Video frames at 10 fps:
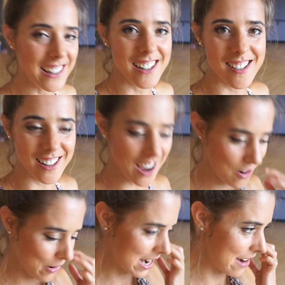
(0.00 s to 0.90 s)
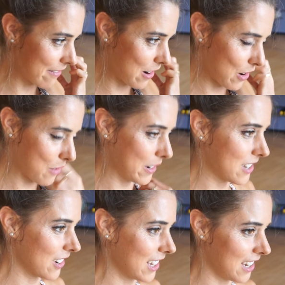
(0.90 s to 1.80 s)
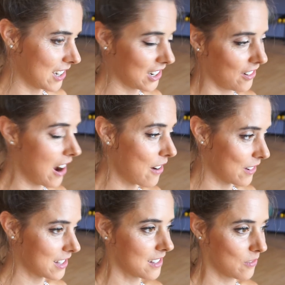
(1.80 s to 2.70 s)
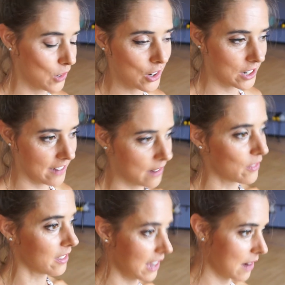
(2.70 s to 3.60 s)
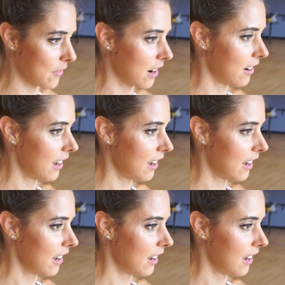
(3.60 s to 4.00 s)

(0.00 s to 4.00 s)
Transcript: Years ago, or whenever it was we took you to, I was walking around with the camera.